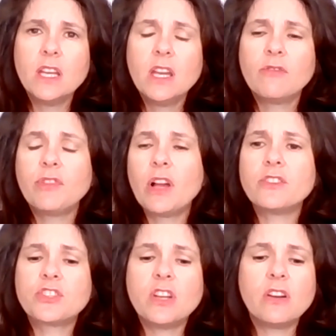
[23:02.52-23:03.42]
Yeah.
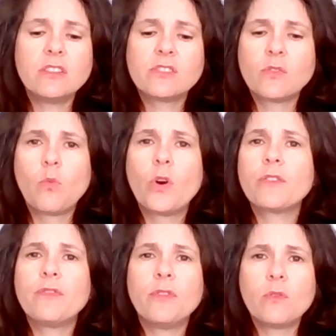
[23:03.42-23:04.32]
Flyers Charities is a
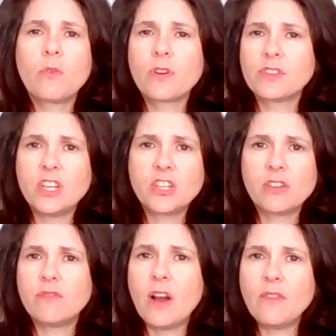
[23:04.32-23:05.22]
wonderful
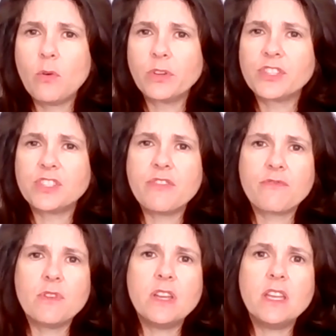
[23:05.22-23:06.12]
organization,
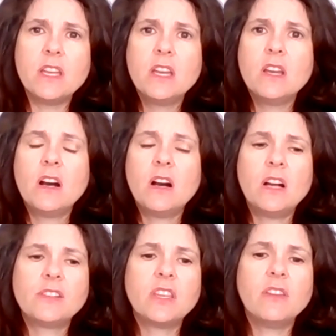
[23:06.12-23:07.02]
501c3,
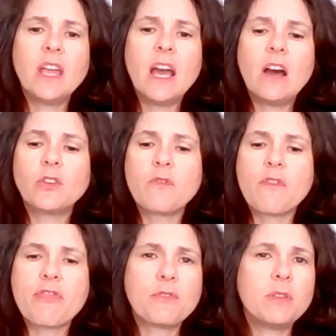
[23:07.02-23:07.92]
has given out
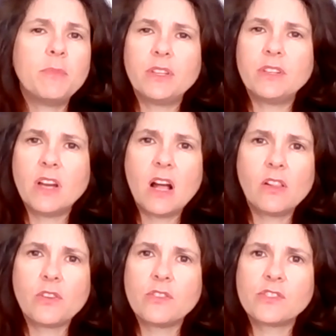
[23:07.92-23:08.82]
over $30 million
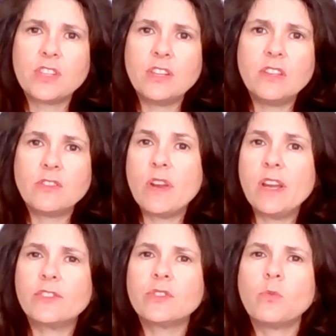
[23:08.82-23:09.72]
in
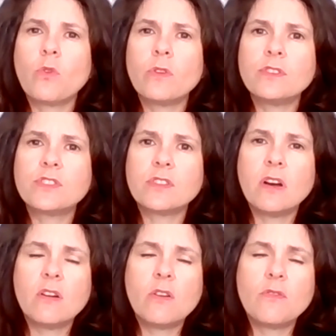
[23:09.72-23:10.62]
grants and awards
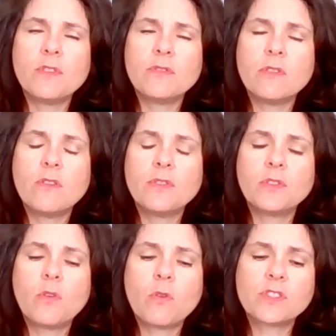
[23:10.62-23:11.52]
over
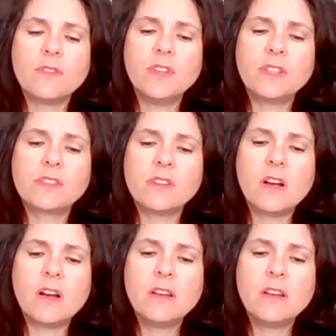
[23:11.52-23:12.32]
the course of its